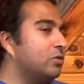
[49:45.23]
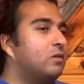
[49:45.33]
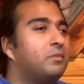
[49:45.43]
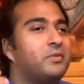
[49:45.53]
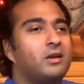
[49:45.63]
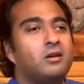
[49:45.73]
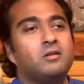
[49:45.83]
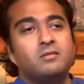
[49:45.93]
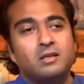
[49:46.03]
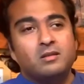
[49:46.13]
So up
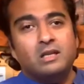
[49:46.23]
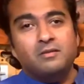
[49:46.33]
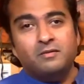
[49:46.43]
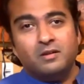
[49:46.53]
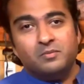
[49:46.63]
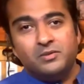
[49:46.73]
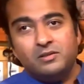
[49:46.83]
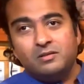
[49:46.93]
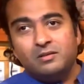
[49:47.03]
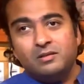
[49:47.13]
there in the Deva
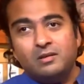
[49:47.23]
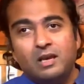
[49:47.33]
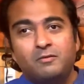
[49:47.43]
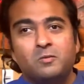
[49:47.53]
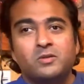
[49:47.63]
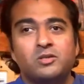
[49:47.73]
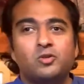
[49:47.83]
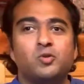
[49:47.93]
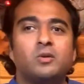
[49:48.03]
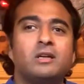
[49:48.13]
realms, everyone's
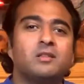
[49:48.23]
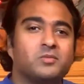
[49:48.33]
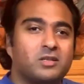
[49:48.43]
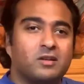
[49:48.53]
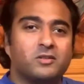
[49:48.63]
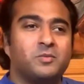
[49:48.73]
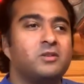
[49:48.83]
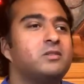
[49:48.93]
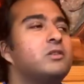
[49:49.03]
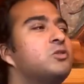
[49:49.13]
enjoying themselves
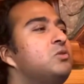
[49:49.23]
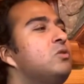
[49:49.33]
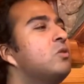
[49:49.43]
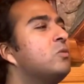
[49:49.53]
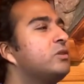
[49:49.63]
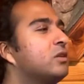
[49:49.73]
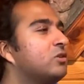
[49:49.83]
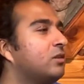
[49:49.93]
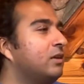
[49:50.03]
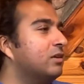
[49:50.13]
because there's no
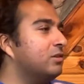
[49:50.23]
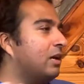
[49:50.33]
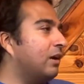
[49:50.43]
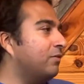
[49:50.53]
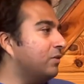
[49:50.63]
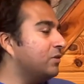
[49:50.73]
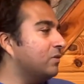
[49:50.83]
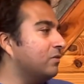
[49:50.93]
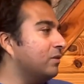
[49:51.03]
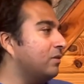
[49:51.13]
such thing as
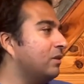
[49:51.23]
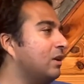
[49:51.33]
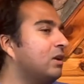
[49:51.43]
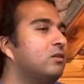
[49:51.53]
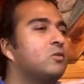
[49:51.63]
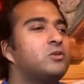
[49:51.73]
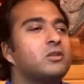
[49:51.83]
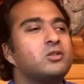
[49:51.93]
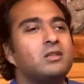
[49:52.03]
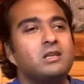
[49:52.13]
avarice over there. No
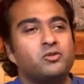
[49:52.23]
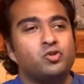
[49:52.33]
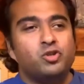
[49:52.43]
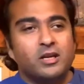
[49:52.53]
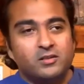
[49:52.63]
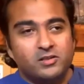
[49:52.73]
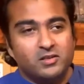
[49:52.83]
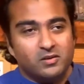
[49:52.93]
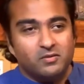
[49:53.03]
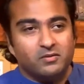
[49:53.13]
such thing as
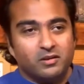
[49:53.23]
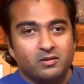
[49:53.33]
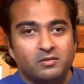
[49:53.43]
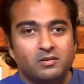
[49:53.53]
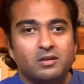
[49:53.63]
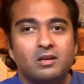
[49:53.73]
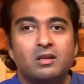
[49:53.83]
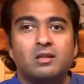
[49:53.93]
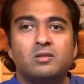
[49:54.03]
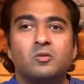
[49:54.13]
jealousy over there.
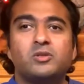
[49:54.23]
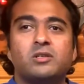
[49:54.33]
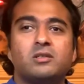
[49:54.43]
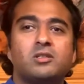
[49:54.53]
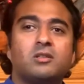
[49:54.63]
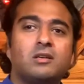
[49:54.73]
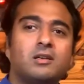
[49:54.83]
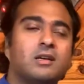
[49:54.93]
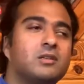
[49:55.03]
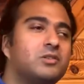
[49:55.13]
No such
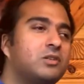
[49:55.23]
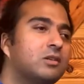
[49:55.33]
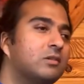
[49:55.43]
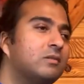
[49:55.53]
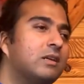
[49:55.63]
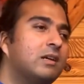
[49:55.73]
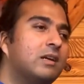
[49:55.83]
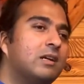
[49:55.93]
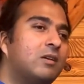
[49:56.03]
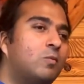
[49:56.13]
thing as, you know,
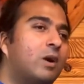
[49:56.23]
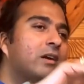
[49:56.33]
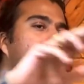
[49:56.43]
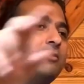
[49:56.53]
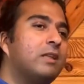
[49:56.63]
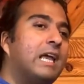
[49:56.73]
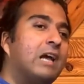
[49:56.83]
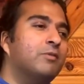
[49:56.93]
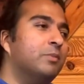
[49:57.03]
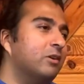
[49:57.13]
why do they
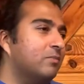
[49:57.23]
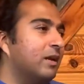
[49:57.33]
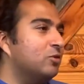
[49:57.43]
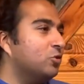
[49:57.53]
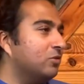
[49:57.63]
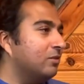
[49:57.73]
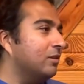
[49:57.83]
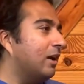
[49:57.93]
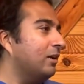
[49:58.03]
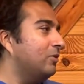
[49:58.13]
have a bigger mansion
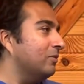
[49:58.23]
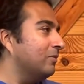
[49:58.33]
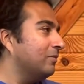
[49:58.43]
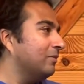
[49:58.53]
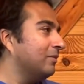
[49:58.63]
than I do?